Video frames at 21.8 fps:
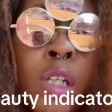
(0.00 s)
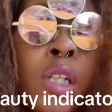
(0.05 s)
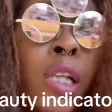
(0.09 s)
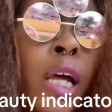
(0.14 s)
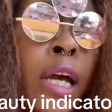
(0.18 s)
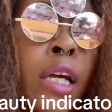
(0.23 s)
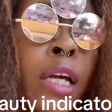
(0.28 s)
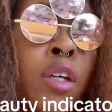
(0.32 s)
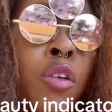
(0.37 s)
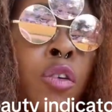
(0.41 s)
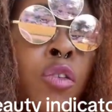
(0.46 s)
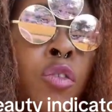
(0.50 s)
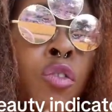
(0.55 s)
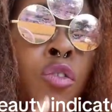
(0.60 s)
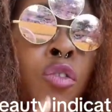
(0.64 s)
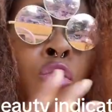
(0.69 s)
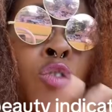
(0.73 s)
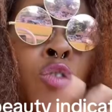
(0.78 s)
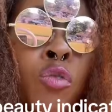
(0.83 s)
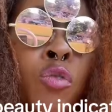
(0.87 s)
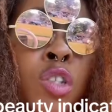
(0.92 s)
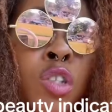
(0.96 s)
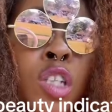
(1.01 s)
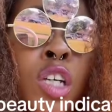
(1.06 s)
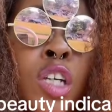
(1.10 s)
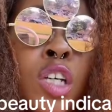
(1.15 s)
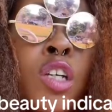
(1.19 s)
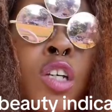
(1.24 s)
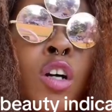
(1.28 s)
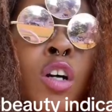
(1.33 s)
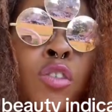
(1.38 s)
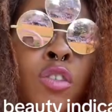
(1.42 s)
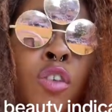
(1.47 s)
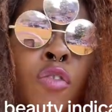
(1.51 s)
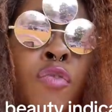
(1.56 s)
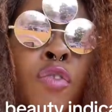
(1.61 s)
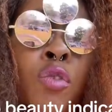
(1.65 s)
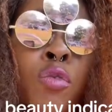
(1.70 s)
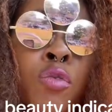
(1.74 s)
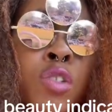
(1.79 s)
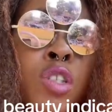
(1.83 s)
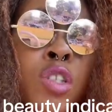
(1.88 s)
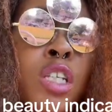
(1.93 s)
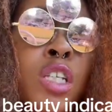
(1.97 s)
Like, if you
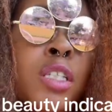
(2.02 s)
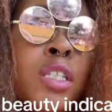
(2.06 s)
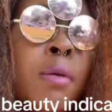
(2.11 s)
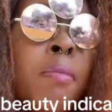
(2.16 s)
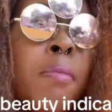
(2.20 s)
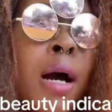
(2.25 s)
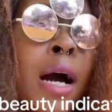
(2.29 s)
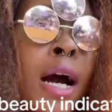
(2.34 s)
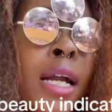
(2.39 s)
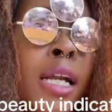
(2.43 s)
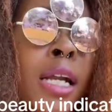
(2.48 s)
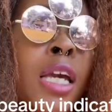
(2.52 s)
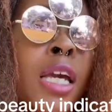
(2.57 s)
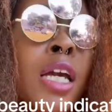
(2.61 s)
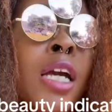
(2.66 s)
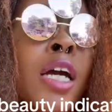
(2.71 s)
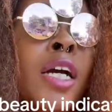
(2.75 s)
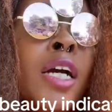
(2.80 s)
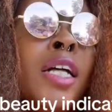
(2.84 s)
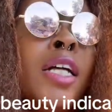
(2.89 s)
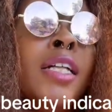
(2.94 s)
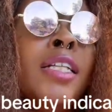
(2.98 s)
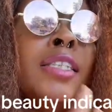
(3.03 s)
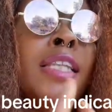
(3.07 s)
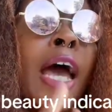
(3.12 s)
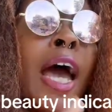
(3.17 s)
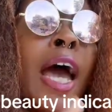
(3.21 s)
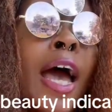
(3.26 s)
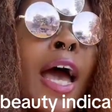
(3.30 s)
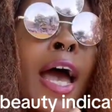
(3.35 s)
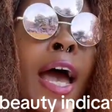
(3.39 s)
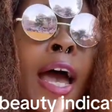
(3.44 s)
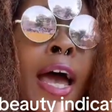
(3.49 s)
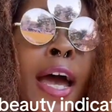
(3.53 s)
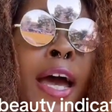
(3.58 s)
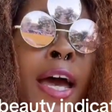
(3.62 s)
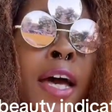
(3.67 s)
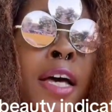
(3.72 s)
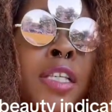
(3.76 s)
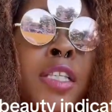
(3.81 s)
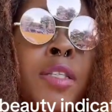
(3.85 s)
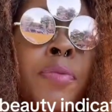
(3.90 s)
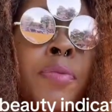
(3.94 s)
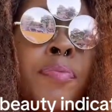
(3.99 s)
see somebody that
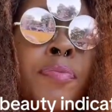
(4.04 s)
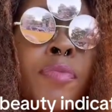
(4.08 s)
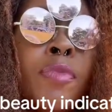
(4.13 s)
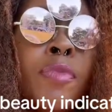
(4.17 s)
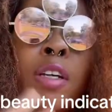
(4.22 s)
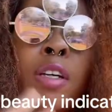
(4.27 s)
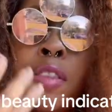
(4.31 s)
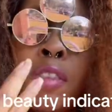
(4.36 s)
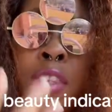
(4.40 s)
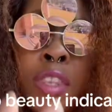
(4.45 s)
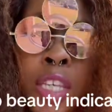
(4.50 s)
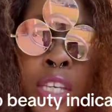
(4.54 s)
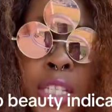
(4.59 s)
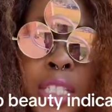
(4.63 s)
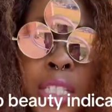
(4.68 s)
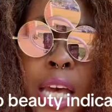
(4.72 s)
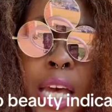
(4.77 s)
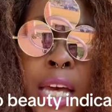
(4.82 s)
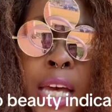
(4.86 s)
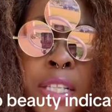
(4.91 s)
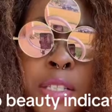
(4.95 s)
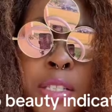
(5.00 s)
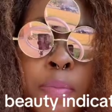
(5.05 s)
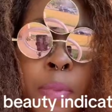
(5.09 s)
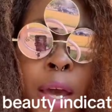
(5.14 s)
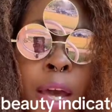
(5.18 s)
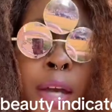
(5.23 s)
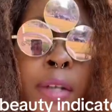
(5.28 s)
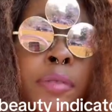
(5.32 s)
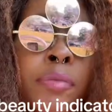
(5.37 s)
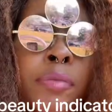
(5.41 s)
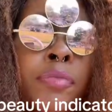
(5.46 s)
has this aspect,